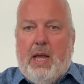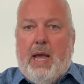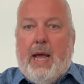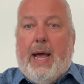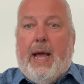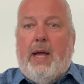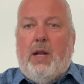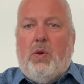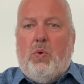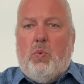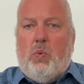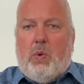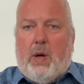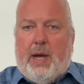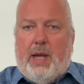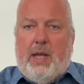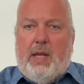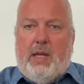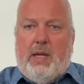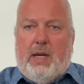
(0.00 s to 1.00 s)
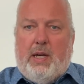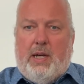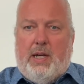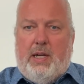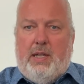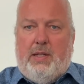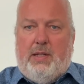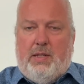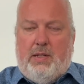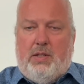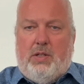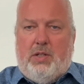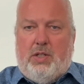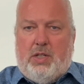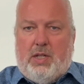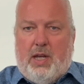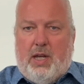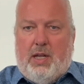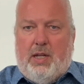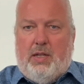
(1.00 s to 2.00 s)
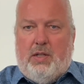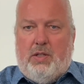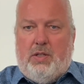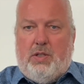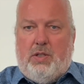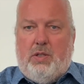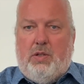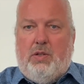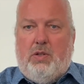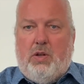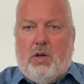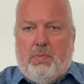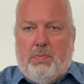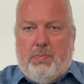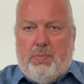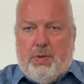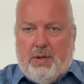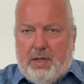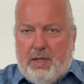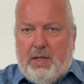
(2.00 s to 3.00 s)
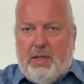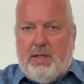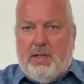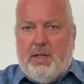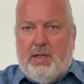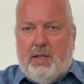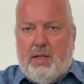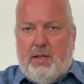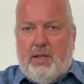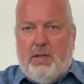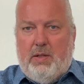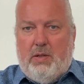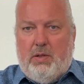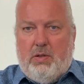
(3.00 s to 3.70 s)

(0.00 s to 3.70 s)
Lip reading: and why I did change completely